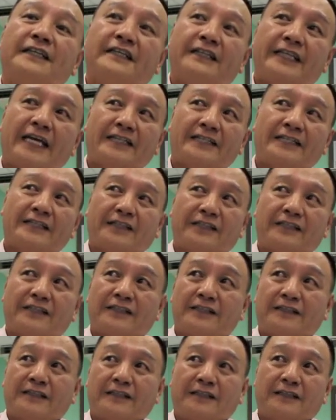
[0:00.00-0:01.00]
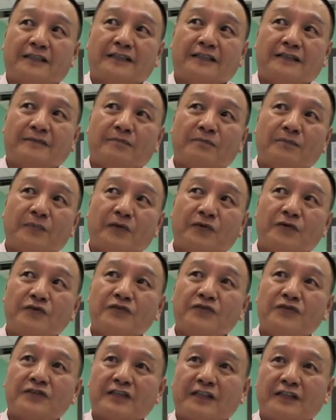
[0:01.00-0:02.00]
That is the
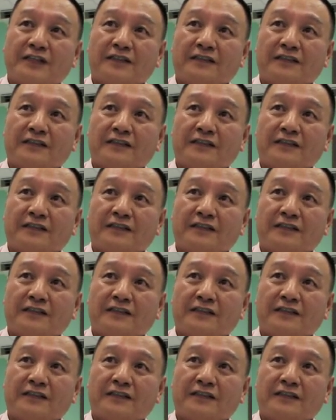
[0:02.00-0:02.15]
most,